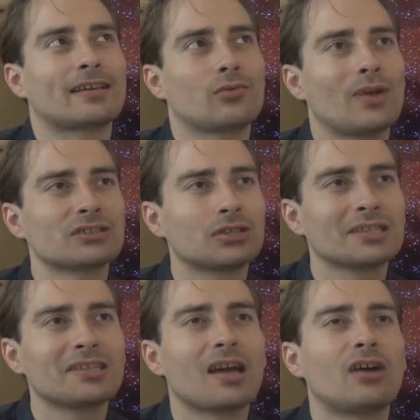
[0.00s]

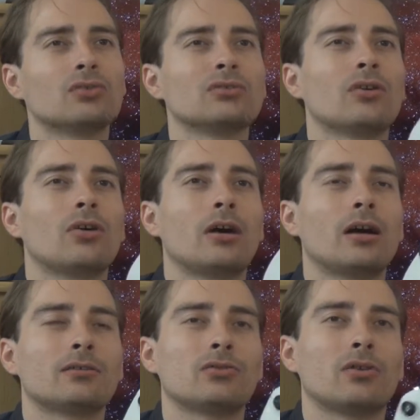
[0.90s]
crunching down
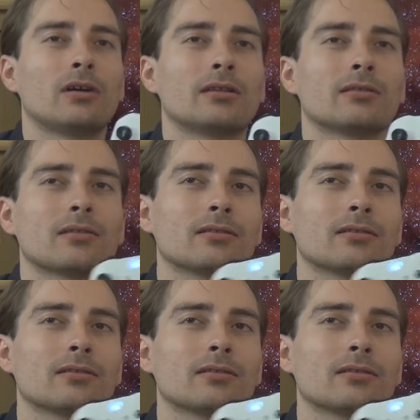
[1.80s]
or